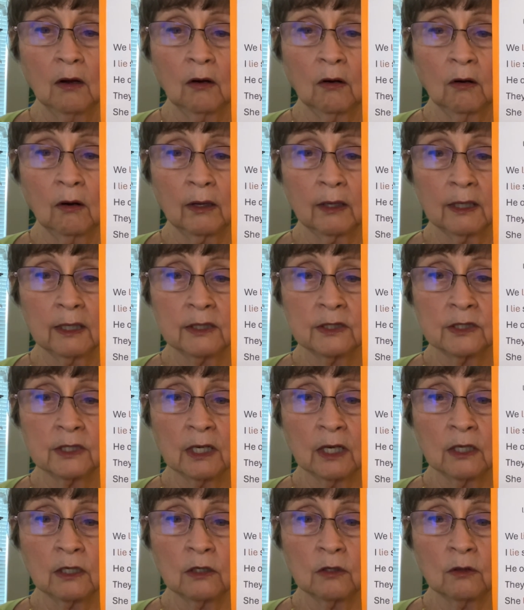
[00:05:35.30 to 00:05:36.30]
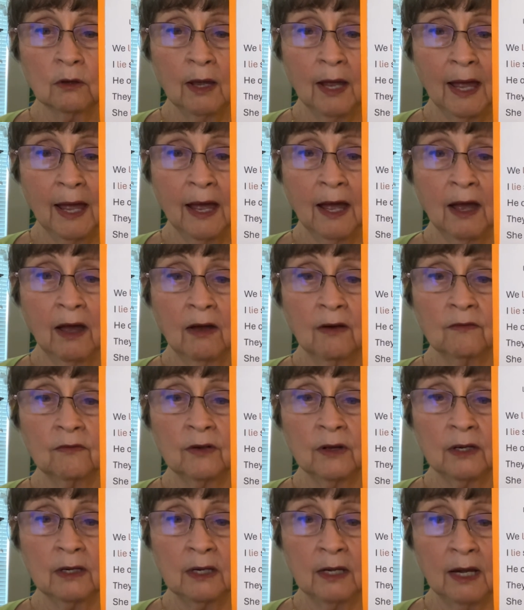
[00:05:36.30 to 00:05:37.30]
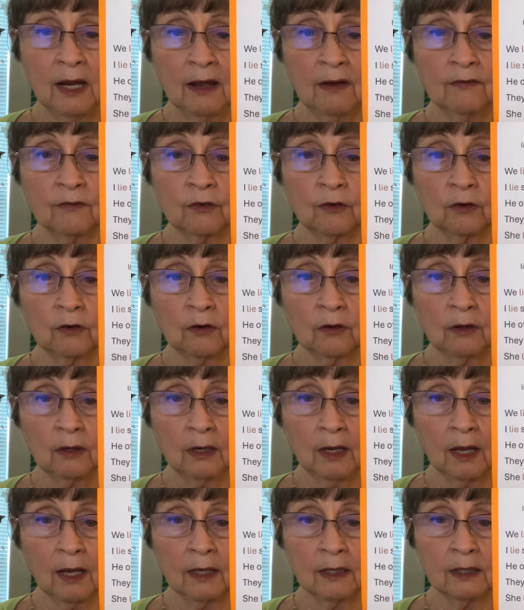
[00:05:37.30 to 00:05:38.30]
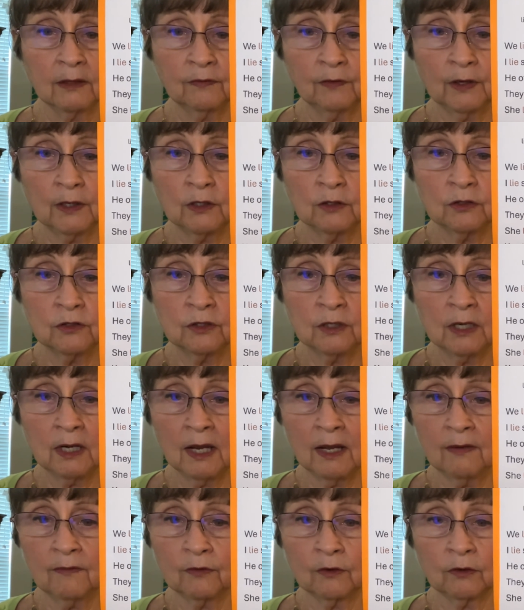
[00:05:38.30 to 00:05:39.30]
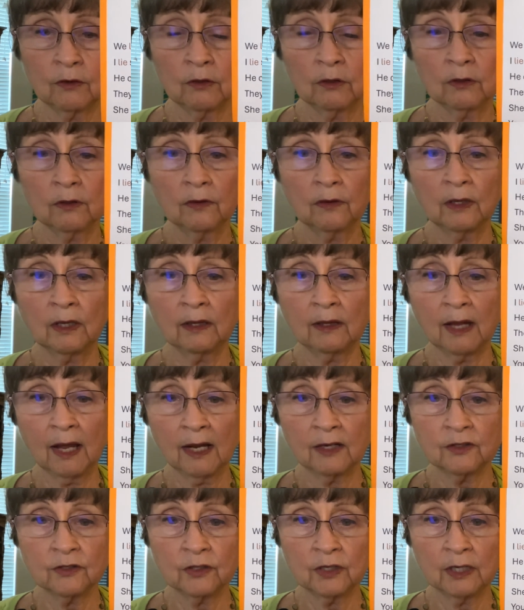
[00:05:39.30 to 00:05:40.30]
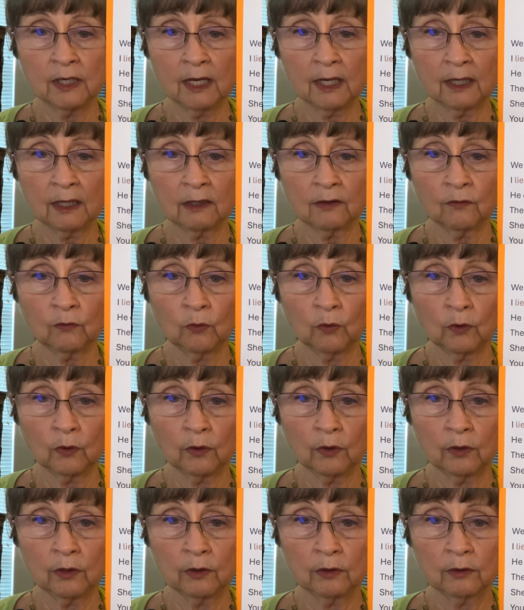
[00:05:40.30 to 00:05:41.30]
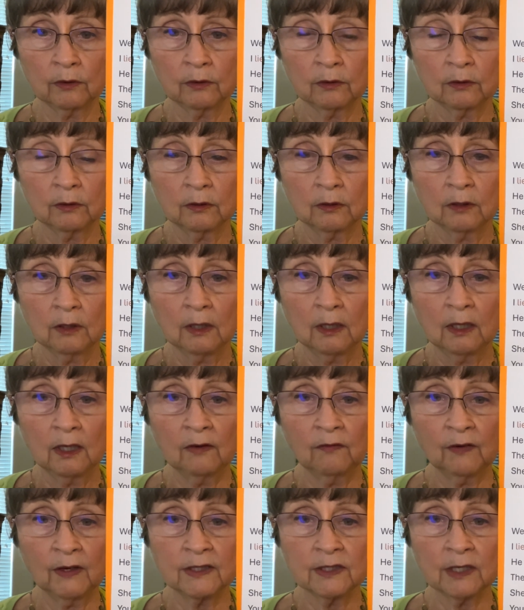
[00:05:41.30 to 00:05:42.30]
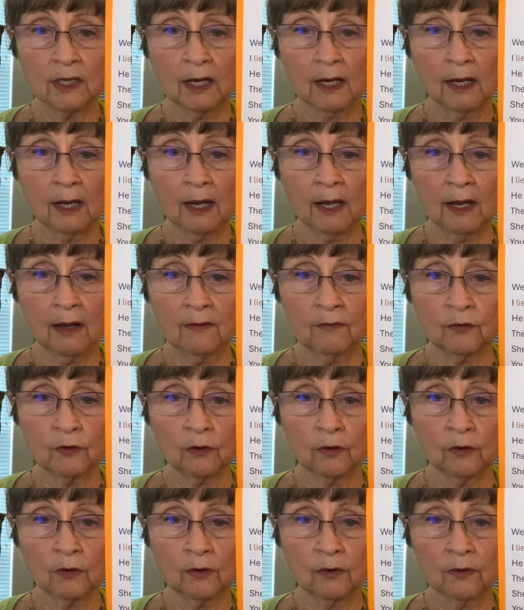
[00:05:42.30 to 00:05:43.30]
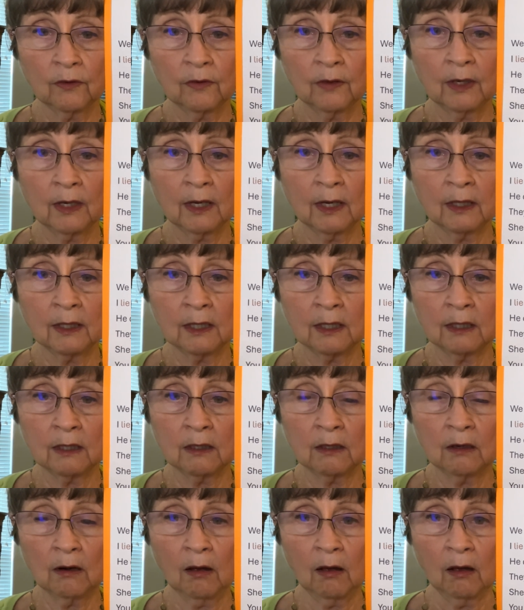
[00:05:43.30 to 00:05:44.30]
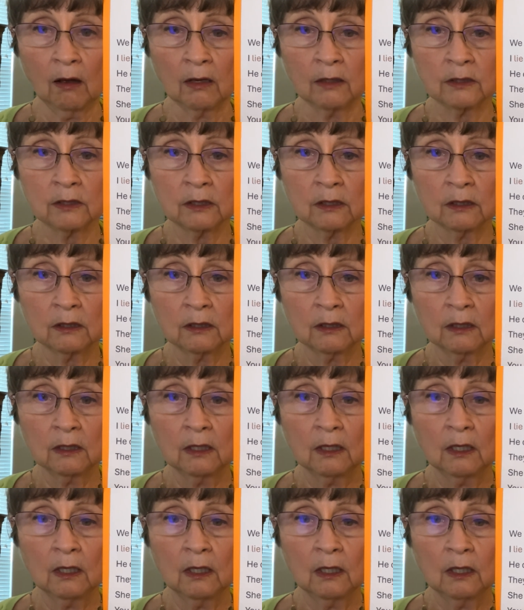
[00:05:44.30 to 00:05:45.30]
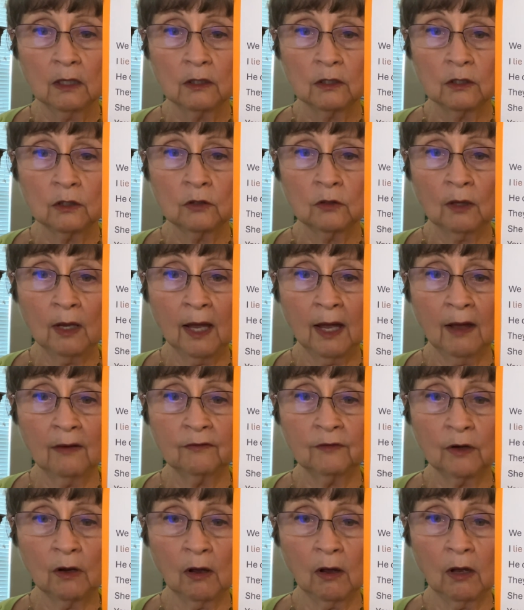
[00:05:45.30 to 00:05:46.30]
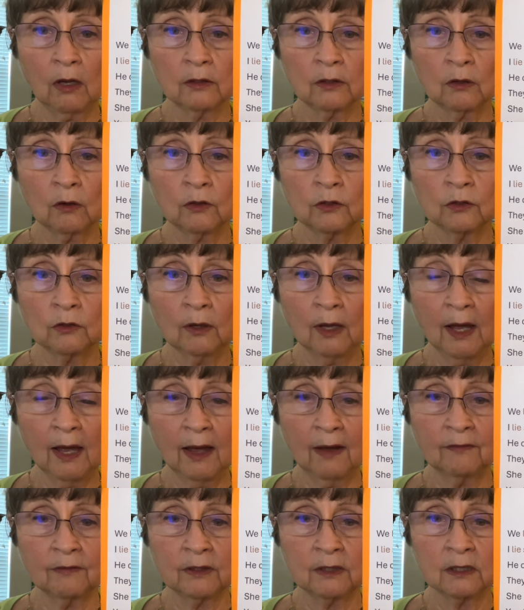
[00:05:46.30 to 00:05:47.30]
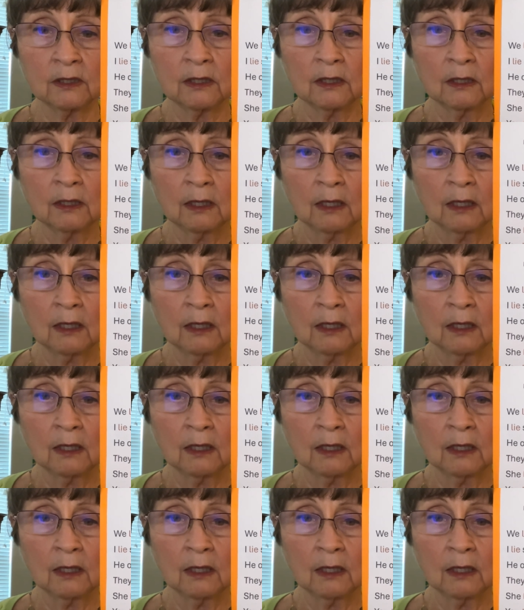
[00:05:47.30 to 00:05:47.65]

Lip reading: Or I could say you have never lied. If I use never, then that's the negative word. If I say ever, then I need a not. You have not or you haven't